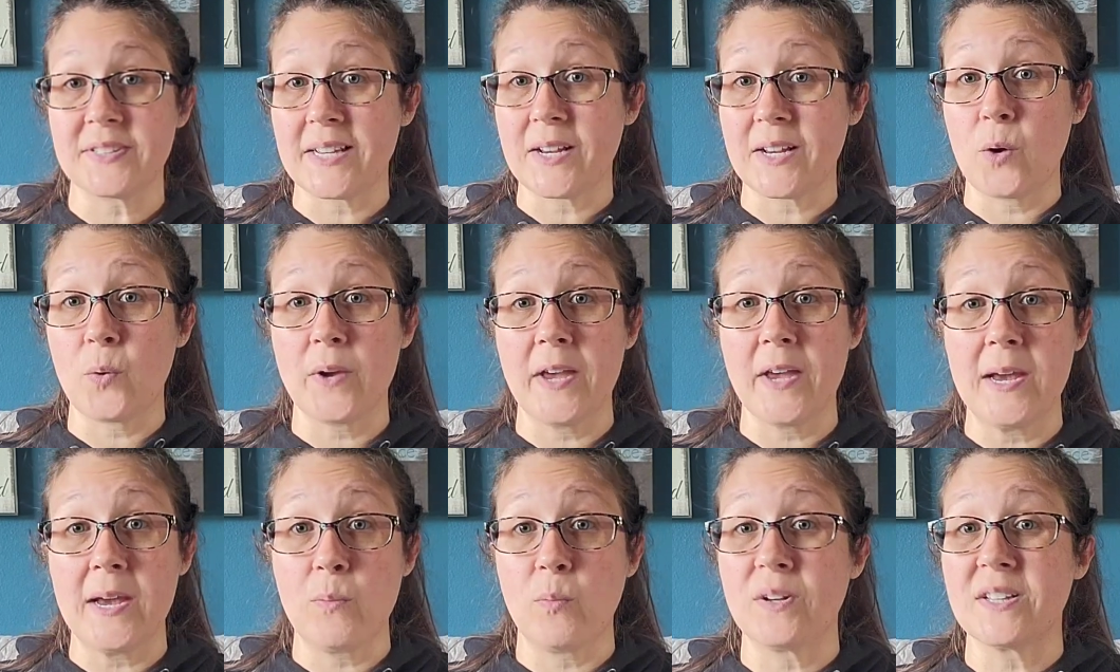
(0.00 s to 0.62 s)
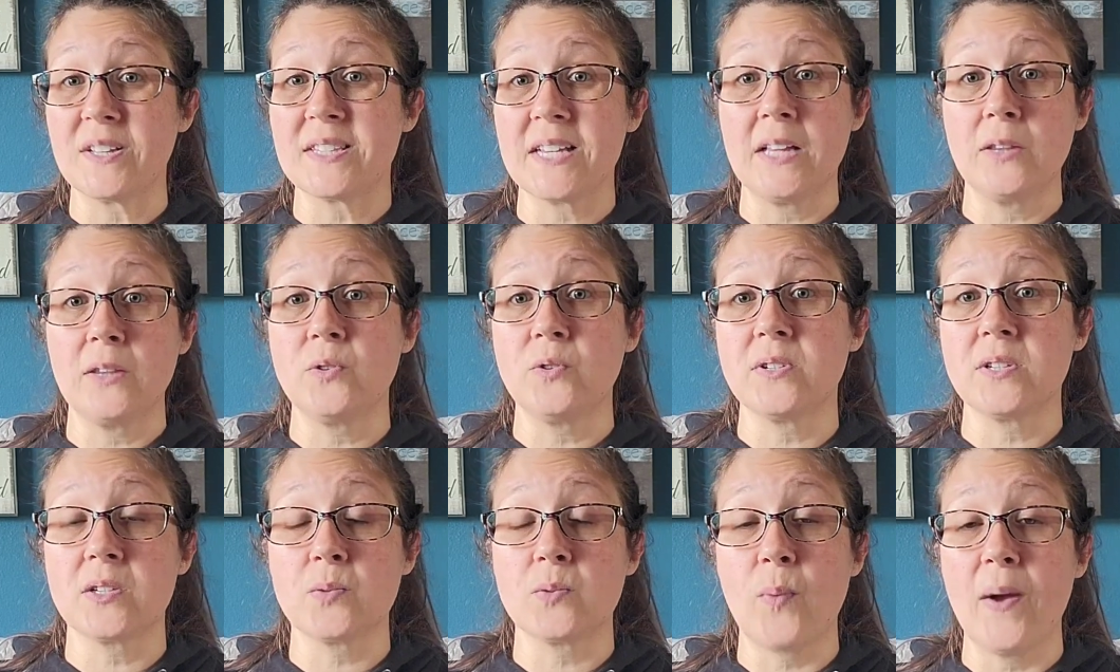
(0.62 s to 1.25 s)
It's like, okay, once I
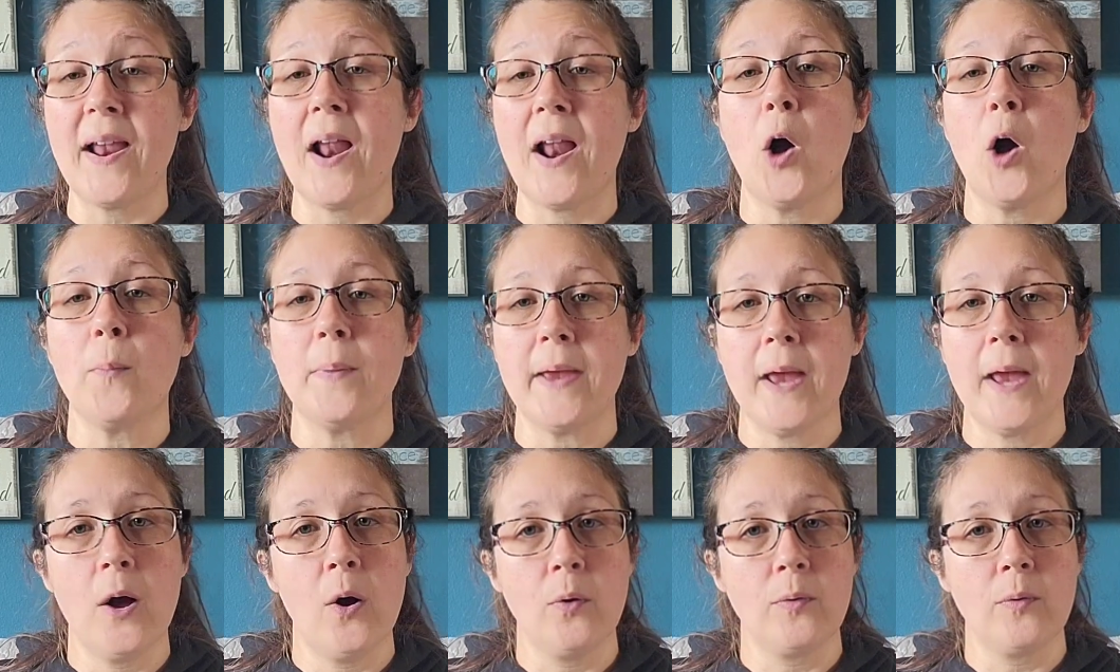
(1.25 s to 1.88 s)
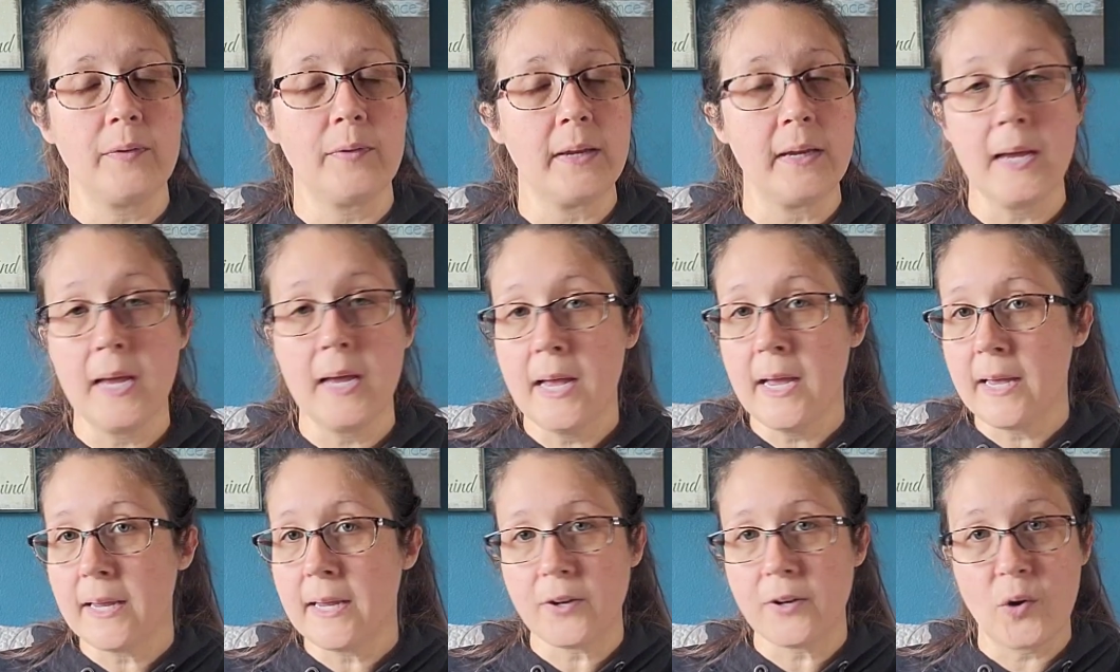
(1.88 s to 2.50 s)
lose this weight, I'll be healthy.
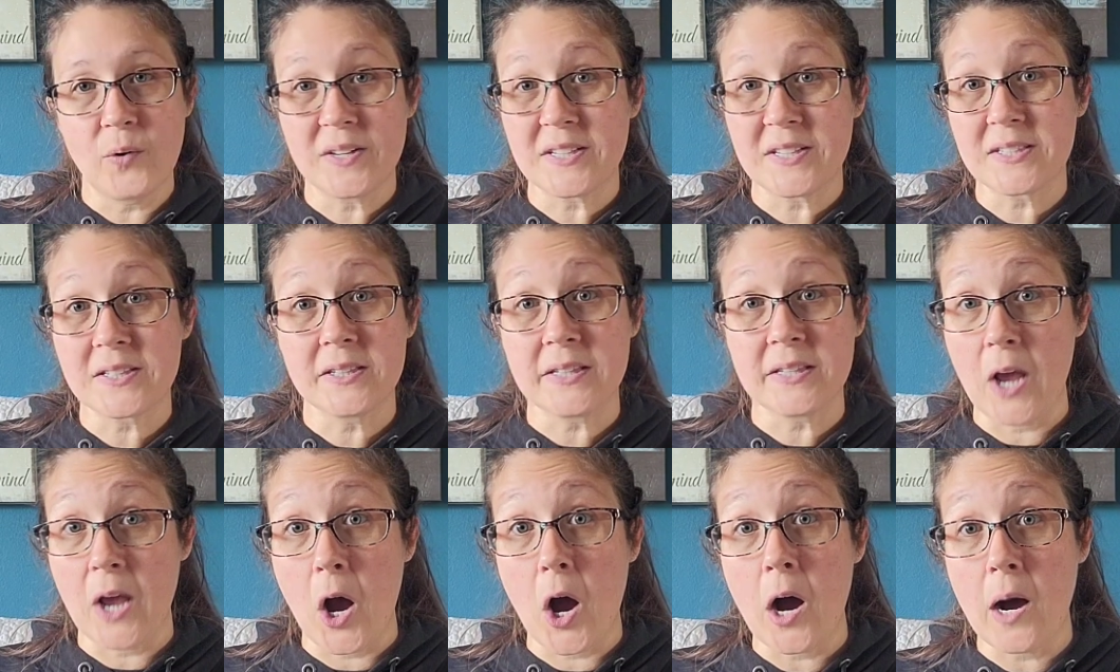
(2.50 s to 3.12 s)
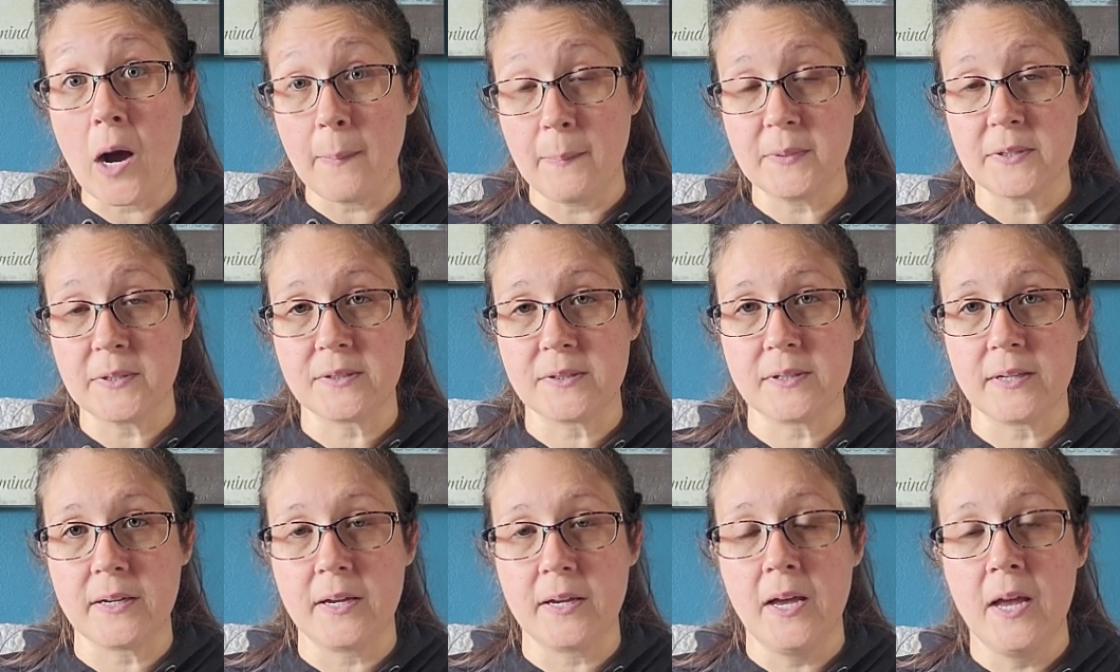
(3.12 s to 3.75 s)
No, it's the
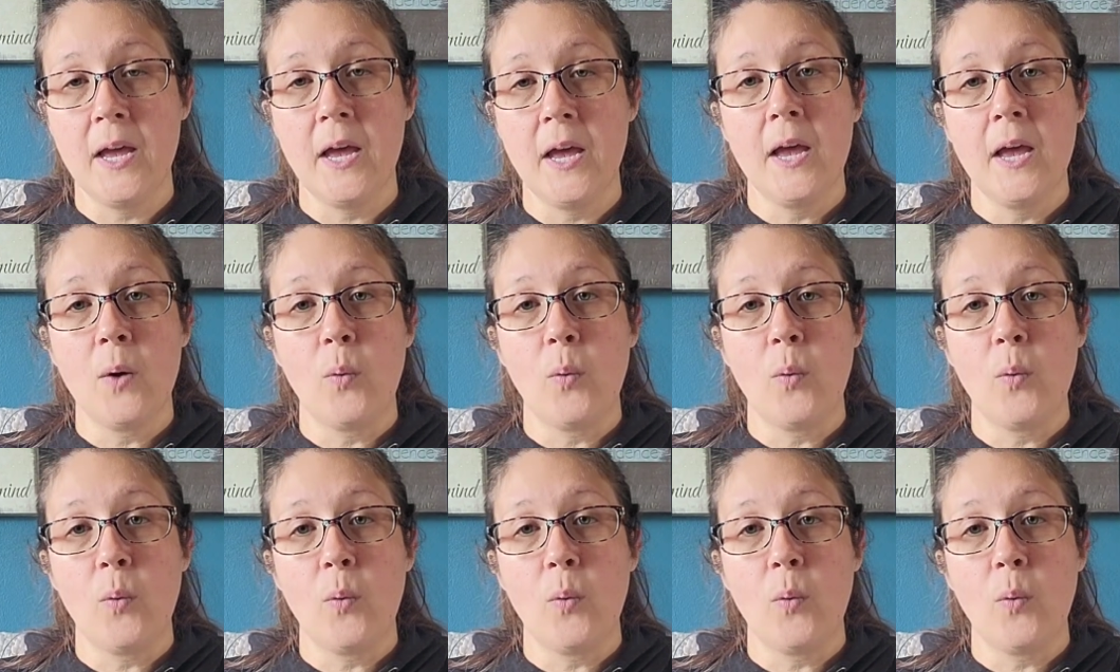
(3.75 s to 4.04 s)
opposite.